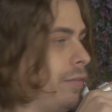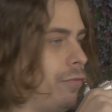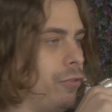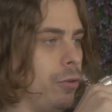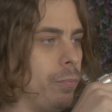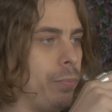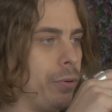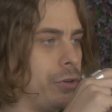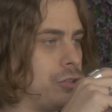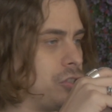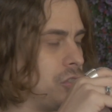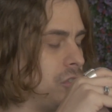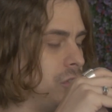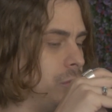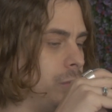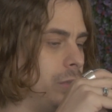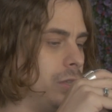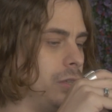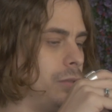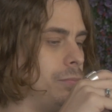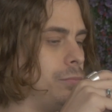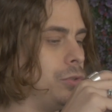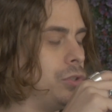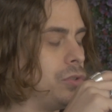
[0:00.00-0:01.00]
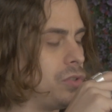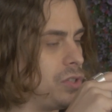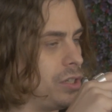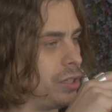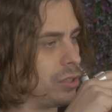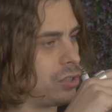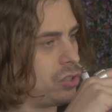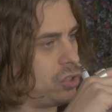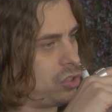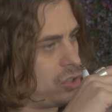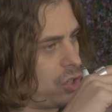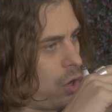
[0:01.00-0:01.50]
If you're pursuing the
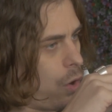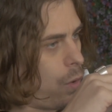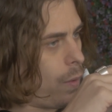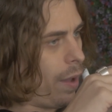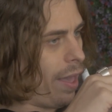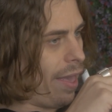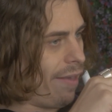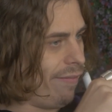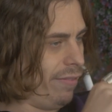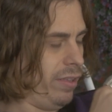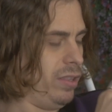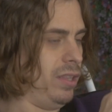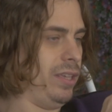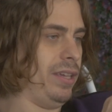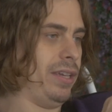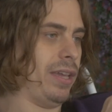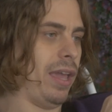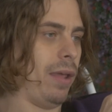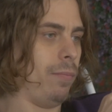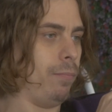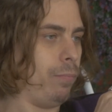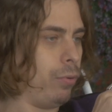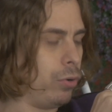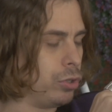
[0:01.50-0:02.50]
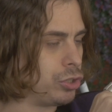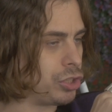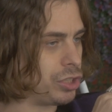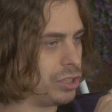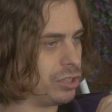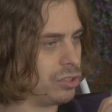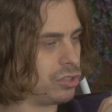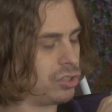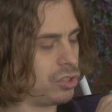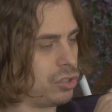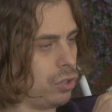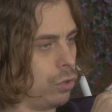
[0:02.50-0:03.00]
music so heavily and
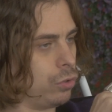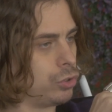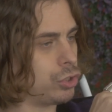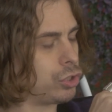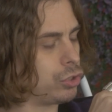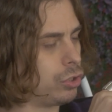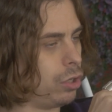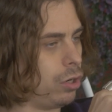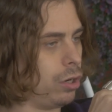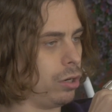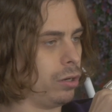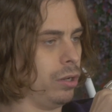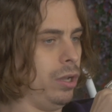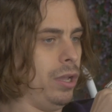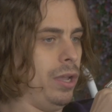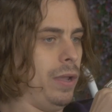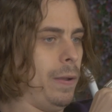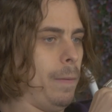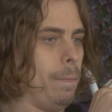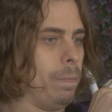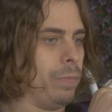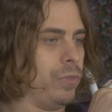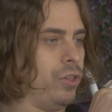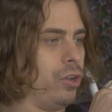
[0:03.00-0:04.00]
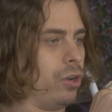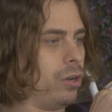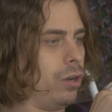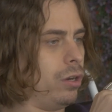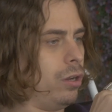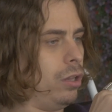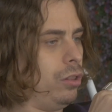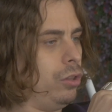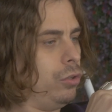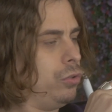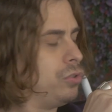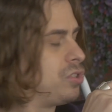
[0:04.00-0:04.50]
pushing so strong, you're
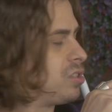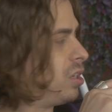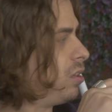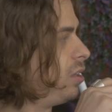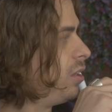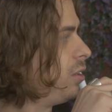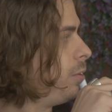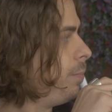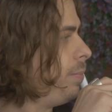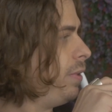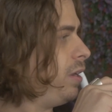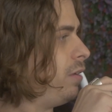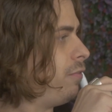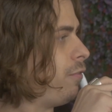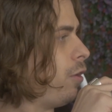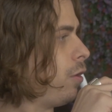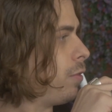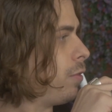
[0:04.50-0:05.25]
gonna lose a little bit of